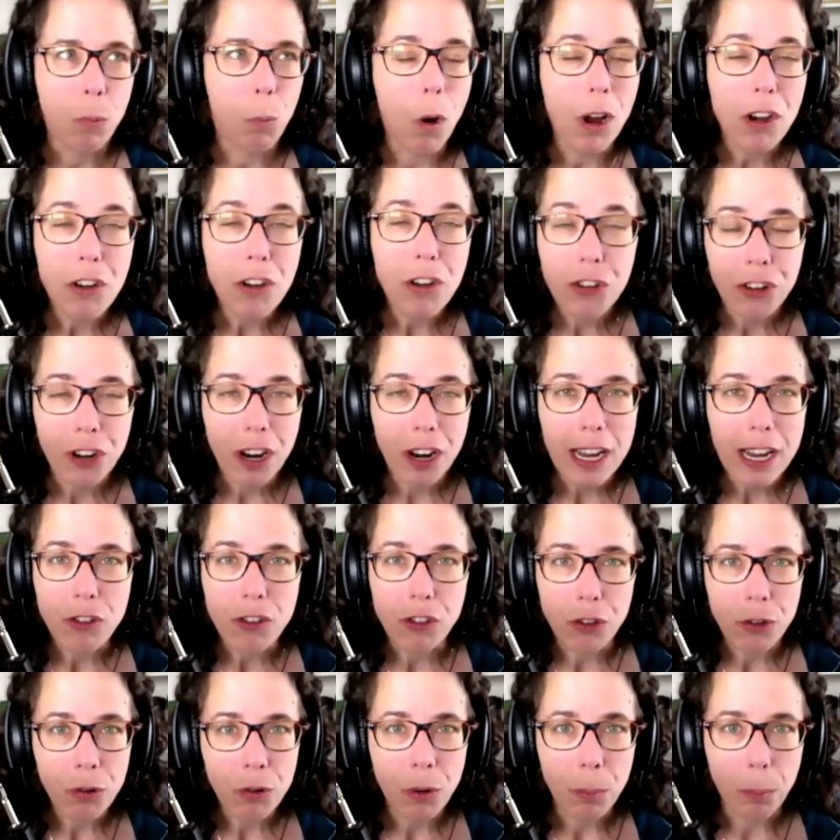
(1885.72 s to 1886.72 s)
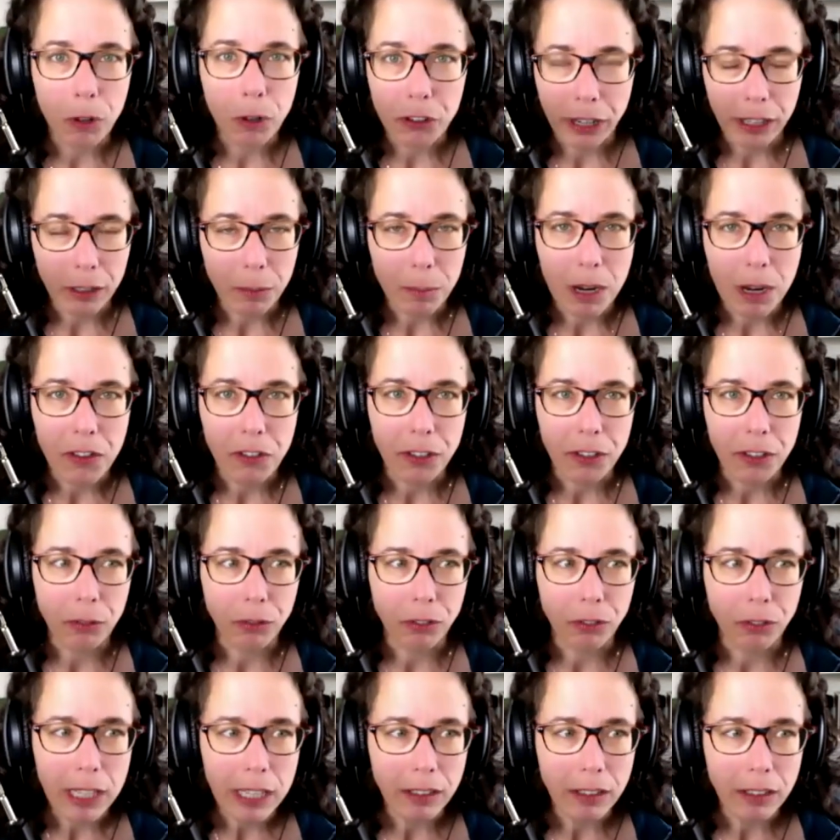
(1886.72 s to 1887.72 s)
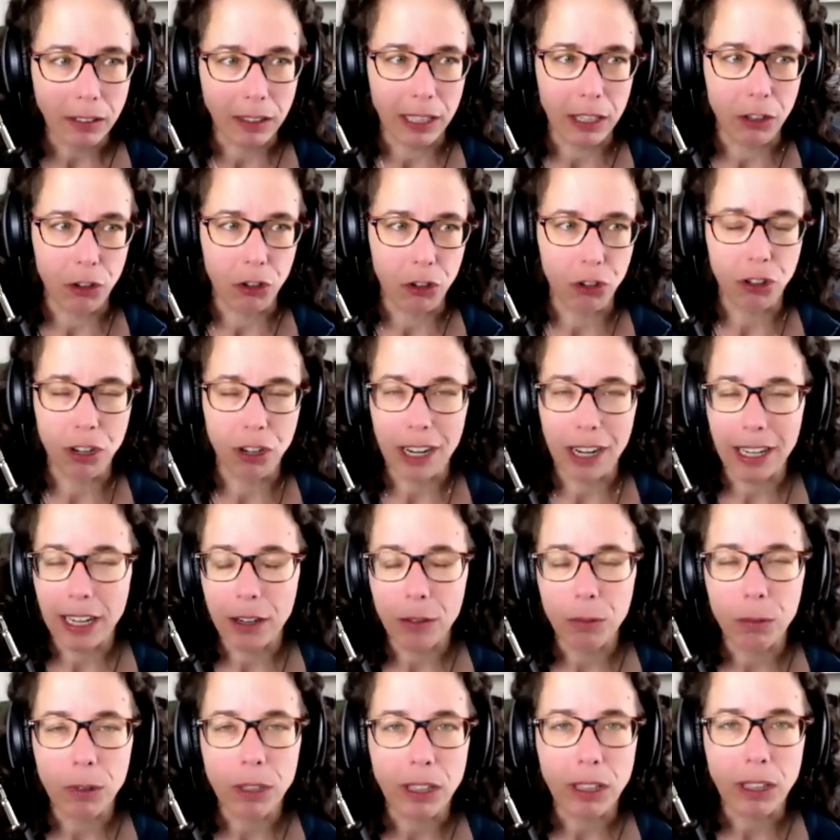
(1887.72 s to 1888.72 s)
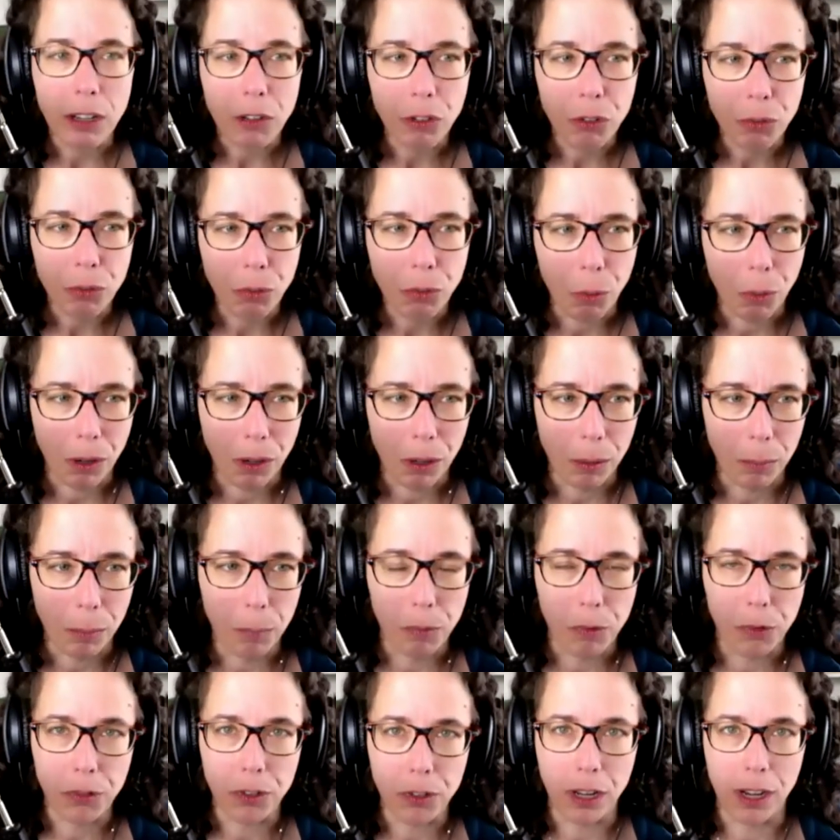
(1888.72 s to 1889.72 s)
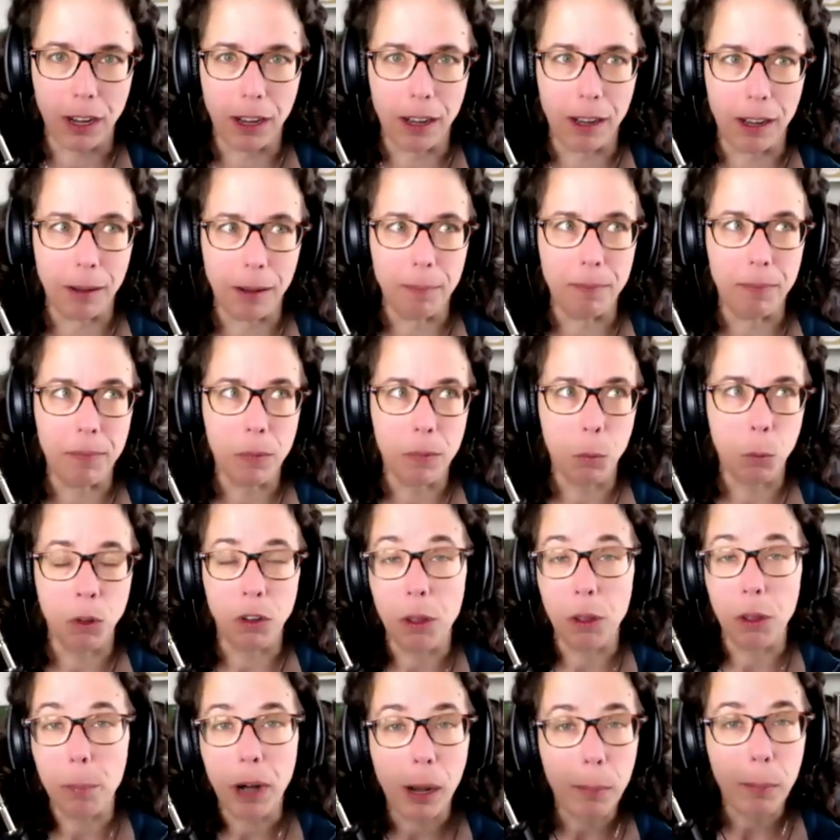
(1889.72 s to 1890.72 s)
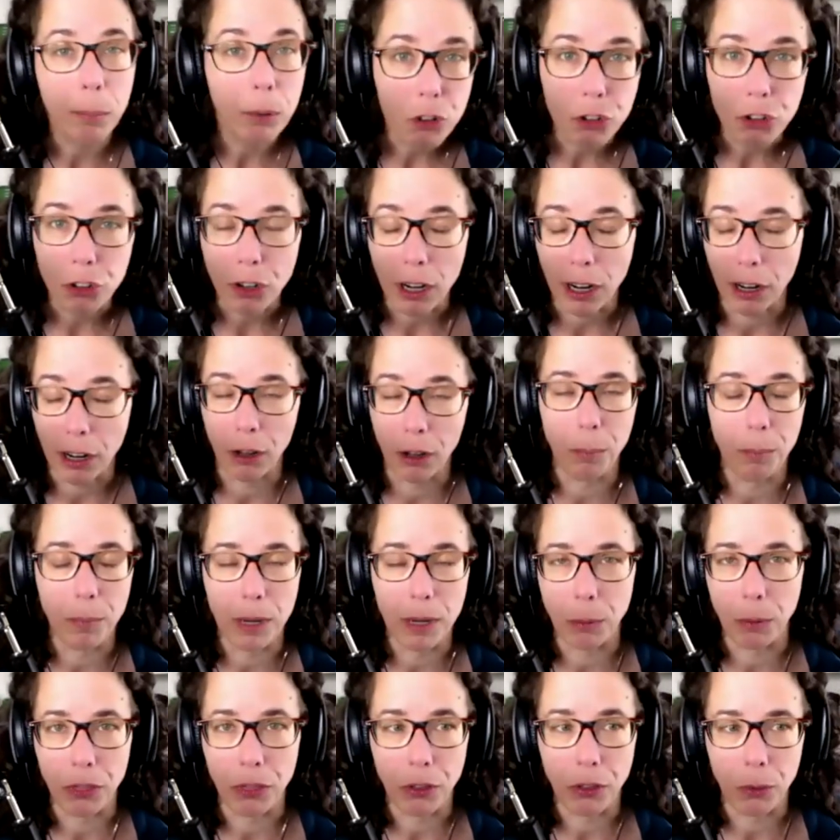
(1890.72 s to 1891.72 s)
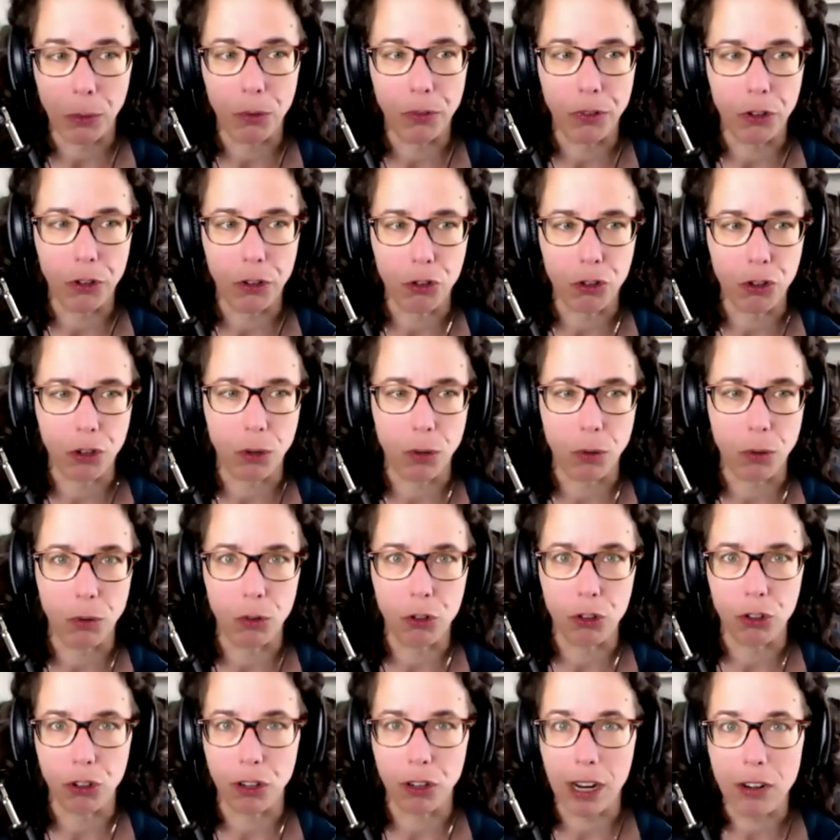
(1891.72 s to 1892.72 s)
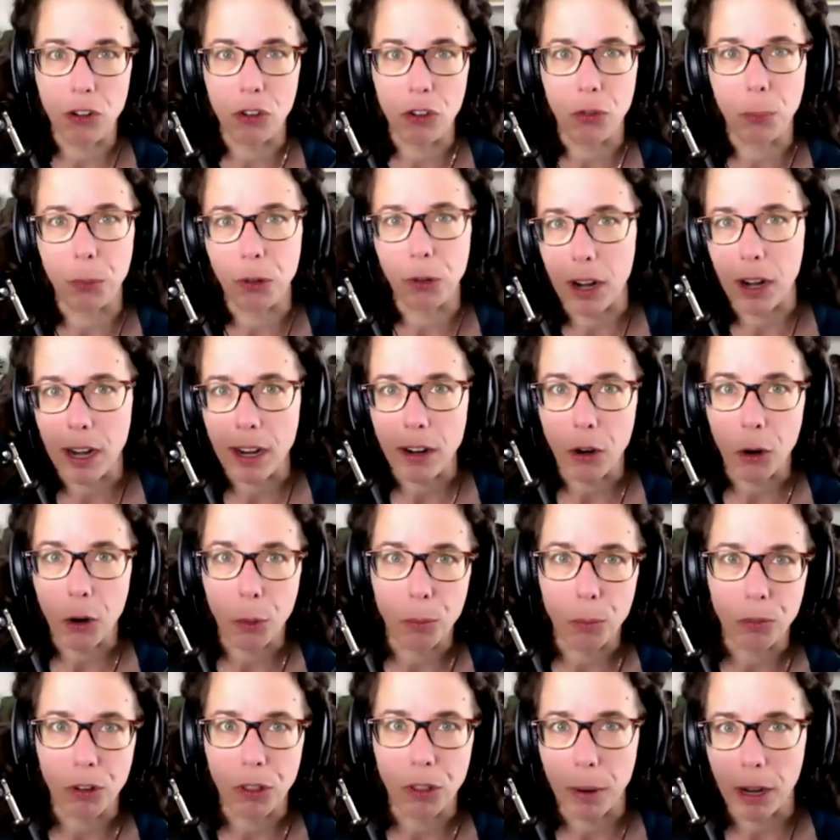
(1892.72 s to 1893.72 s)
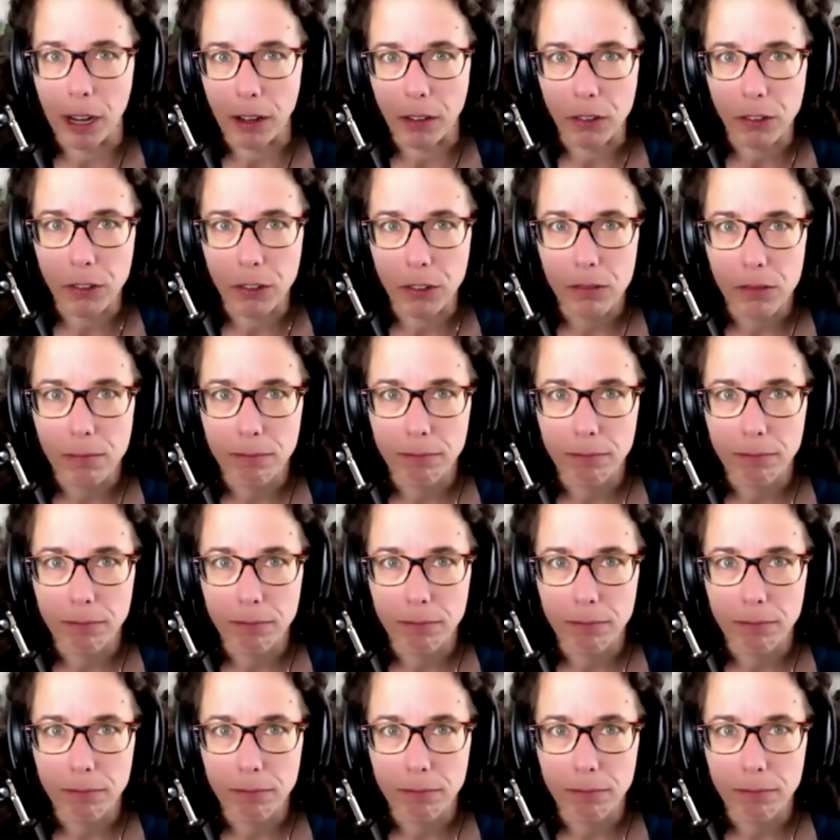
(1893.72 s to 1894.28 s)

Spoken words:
What should I do to protect myself legally? Should I get release forms? Will the publisher help me with those issues? Should I just pray and hope for the best?